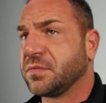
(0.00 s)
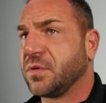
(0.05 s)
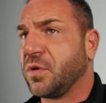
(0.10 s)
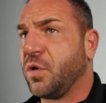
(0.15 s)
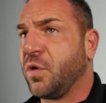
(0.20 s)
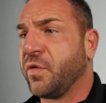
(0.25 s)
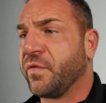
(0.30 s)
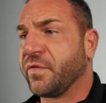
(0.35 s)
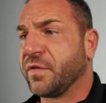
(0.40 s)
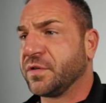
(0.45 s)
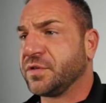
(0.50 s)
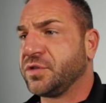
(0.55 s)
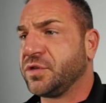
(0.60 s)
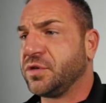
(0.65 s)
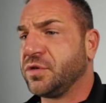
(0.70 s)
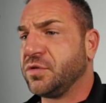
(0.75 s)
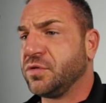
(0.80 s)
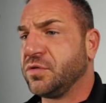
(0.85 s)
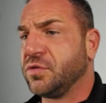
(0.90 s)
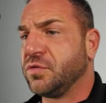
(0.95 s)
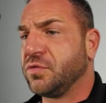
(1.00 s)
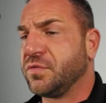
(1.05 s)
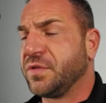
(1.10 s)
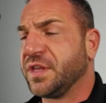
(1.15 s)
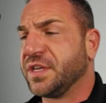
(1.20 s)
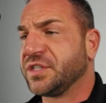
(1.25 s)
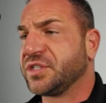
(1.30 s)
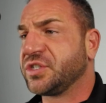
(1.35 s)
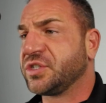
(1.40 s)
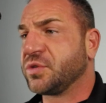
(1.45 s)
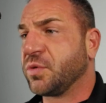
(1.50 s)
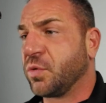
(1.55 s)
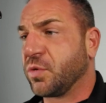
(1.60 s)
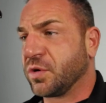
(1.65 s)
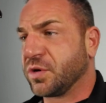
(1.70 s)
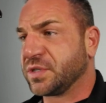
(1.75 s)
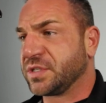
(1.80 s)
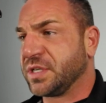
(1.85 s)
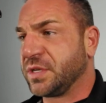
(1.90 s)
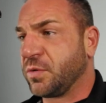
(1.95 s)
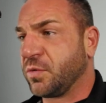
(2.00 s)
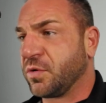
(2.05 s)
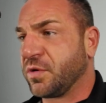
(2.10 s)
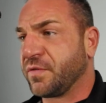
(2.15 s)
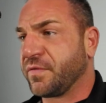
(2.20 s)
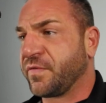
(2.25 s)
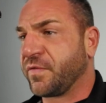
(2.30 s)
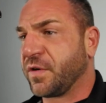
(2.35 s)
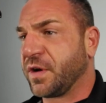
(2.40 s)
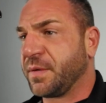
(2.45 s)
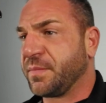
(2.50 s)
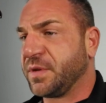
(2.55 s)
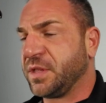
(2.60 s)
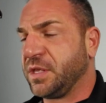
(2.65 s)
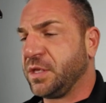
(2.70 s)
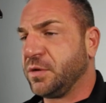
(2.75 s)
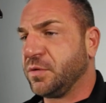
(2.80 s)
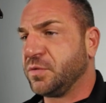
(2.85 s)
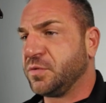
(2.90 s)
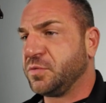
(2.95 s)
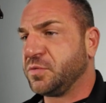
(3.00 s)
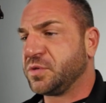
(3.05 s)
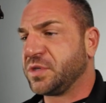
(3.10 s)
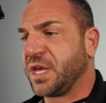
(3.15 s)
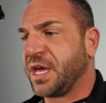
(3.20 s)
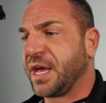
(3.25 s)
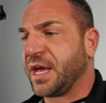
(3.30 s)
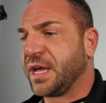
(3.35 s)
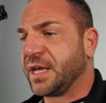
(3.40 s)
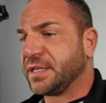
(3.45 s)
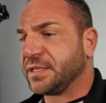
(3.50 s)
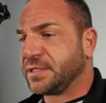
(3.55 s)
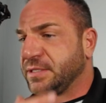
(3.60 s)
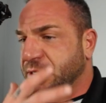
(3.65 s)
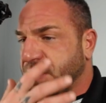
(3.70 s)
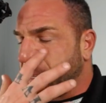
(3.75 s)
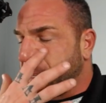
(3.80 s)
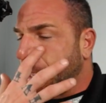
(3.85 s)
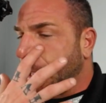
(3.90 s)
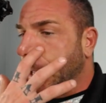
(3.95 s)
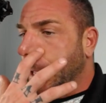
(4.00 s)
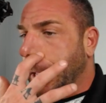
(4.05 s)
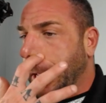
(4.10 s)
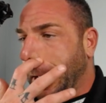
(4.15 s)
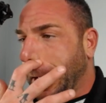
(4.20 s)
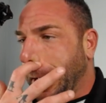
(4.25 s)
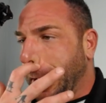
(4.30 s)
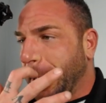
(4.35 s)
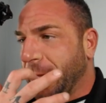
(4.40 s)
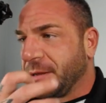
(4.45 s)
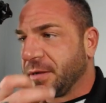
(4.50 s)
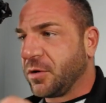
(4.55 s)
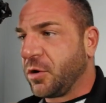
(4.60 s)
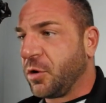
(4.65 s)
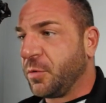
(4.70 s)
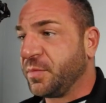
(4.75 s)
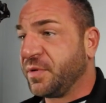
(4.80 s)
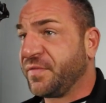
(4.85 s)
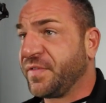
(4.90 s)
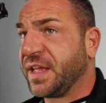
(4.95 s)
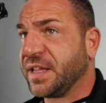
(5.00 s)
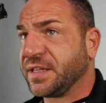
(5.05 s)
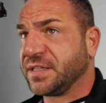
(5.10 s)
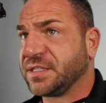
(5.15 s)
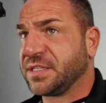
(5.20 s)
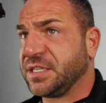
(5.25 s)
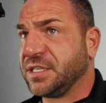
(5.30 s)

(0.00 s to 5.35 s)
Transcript: over to this source in order for him to use as home defense.